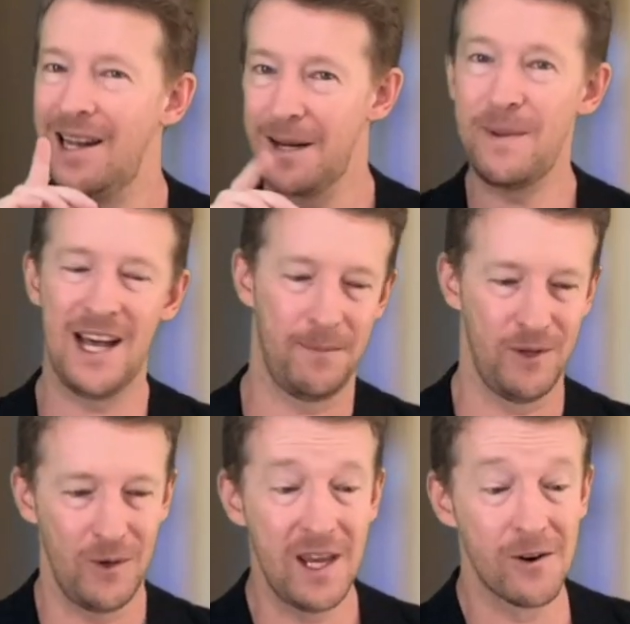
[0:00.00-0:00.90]
Let me
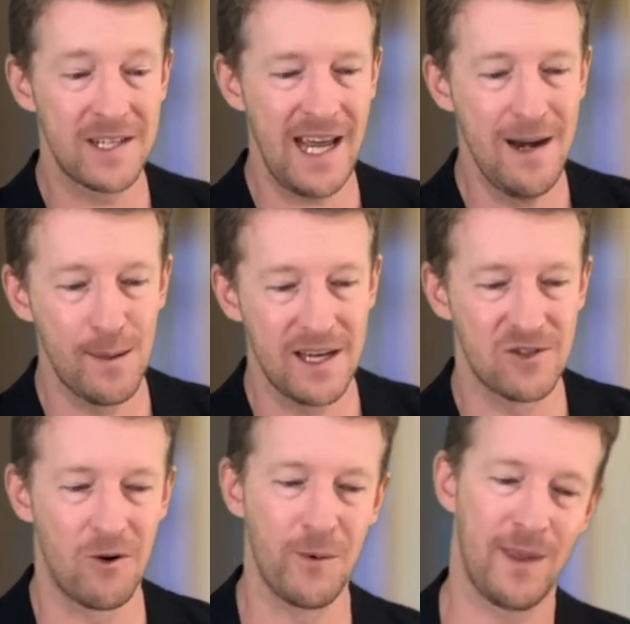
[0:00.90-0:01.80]
help you. Here are 10
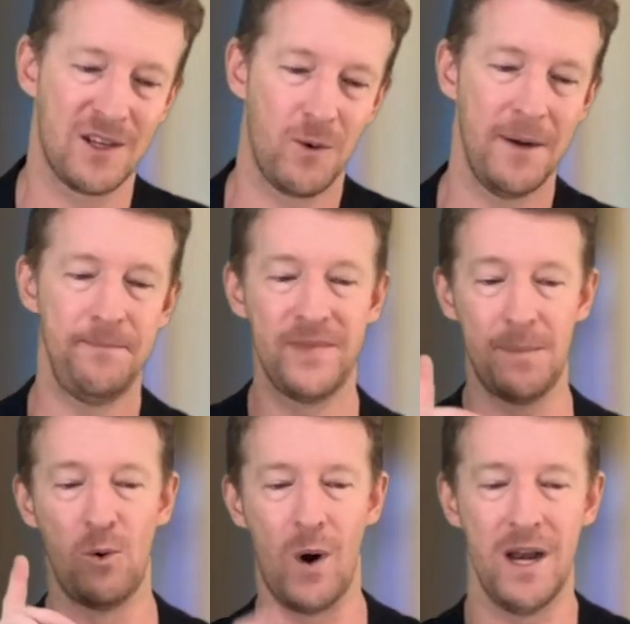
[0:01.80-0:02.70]
things wrong with this one.
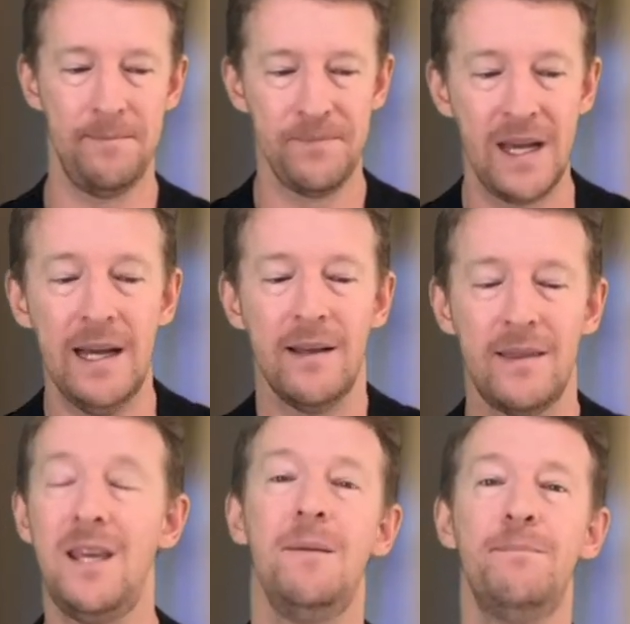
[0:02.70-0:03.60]
Number 1.
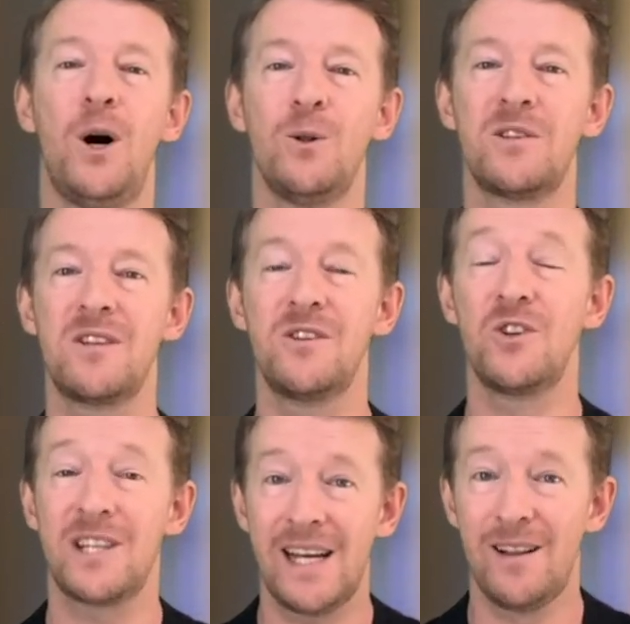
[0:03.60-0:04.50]
The impulse
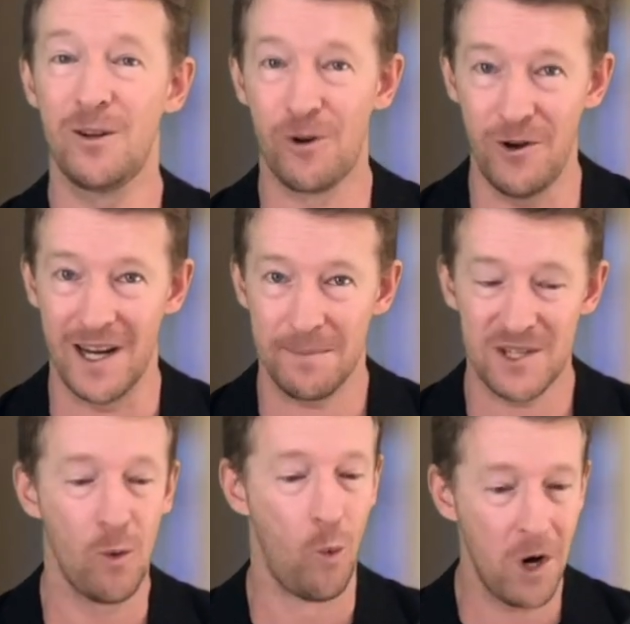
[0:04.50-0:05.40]
to tell
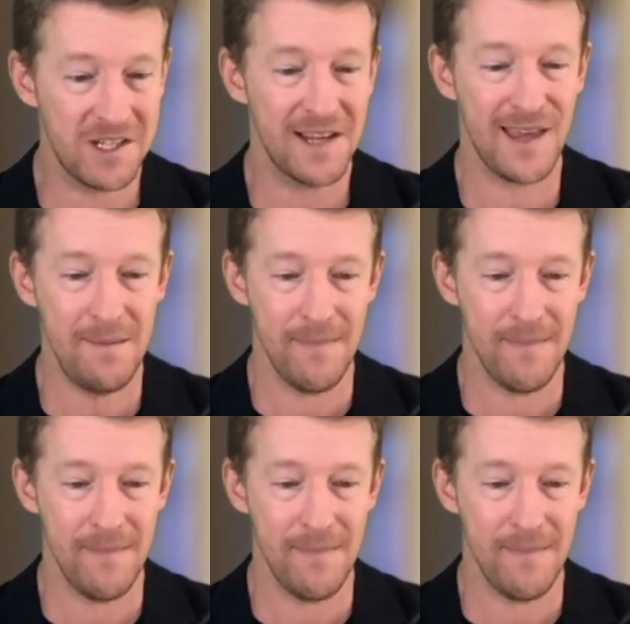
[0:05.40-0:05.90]
grown-ups what they